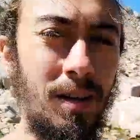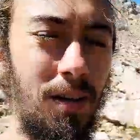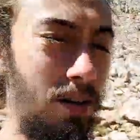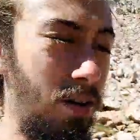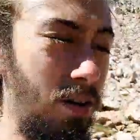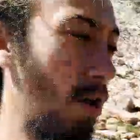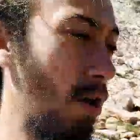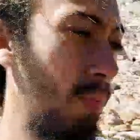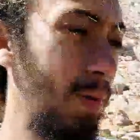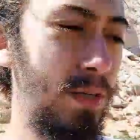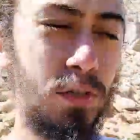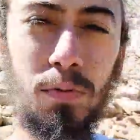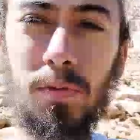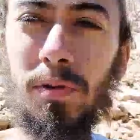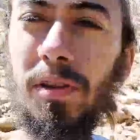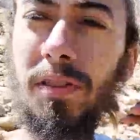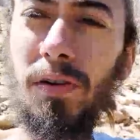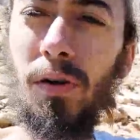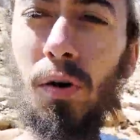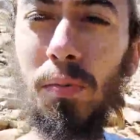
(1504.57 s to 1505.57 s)
I went
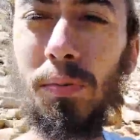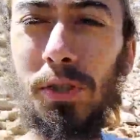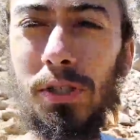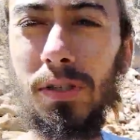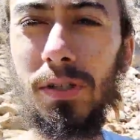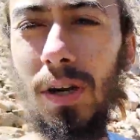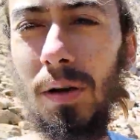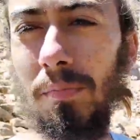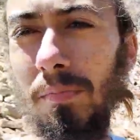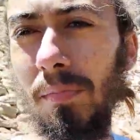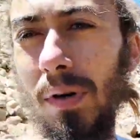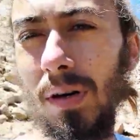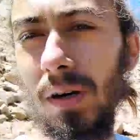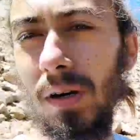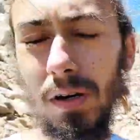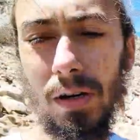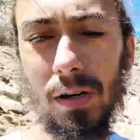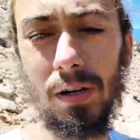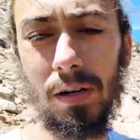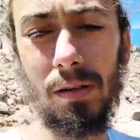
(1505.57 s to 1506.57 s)
with option
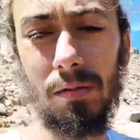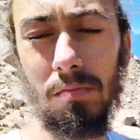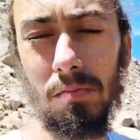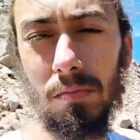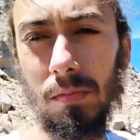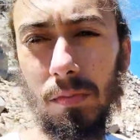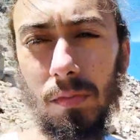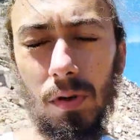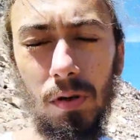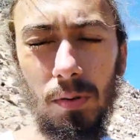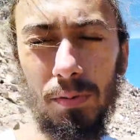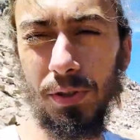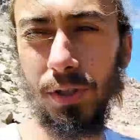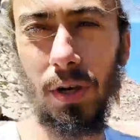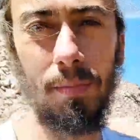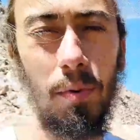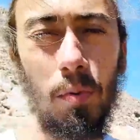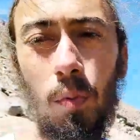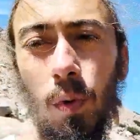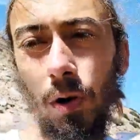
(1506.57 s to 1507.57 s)
number
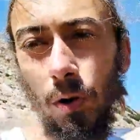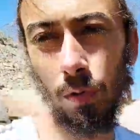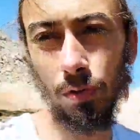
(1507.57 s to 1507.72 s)
1 or